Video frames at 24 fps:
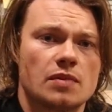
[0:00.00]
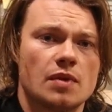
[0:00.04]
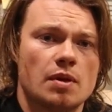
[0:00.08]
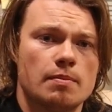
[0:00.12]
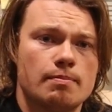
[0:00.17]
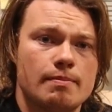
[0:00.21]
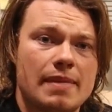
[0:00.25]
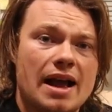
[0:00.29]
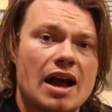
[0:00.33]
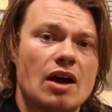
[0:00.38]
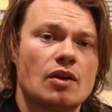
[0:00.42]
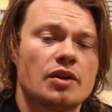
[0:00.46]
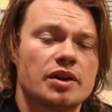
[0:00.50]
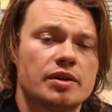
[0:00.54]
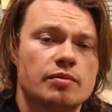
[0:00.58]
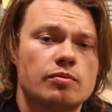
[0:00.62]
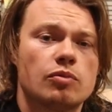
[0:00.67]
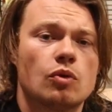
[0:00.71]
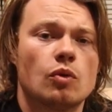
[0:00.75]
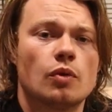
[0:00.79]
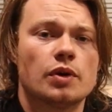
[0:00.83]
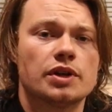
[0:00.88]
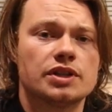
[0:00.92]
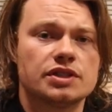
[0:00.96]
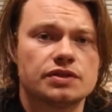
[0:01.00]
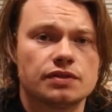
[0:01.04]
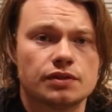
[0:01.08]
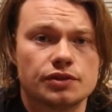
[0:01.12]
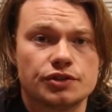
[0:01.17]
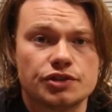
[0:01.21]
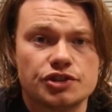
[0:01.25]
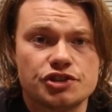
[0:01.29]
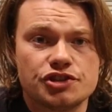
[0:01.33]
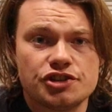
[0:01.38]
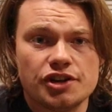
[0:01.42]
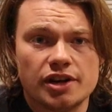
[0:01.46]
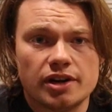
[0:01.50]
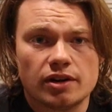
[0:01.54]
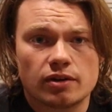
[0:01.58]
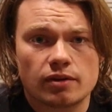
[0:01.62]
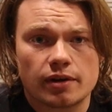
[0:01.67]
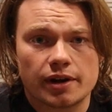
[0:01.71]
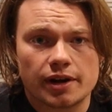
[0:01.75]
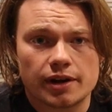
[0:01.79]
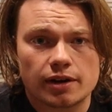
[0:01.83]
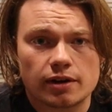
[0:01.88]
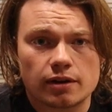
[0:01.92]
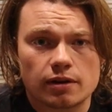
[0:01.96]
mounting points for the
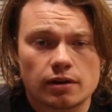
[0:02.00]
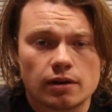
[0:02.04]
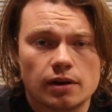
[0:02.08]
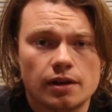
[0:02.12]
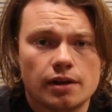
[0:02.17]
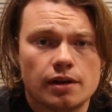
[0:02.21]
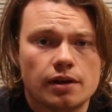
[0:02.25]
generator.